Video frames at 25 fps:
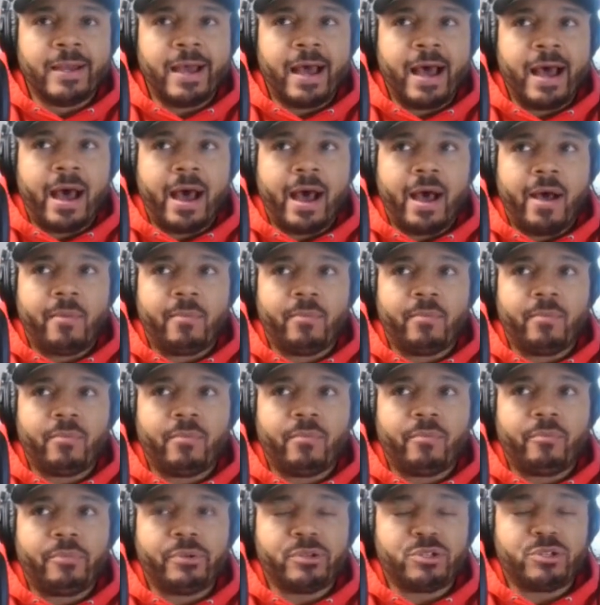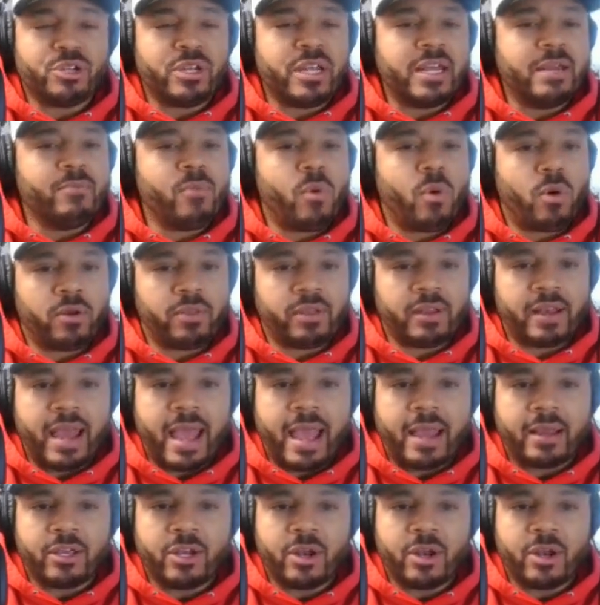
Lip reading: But you need more than that.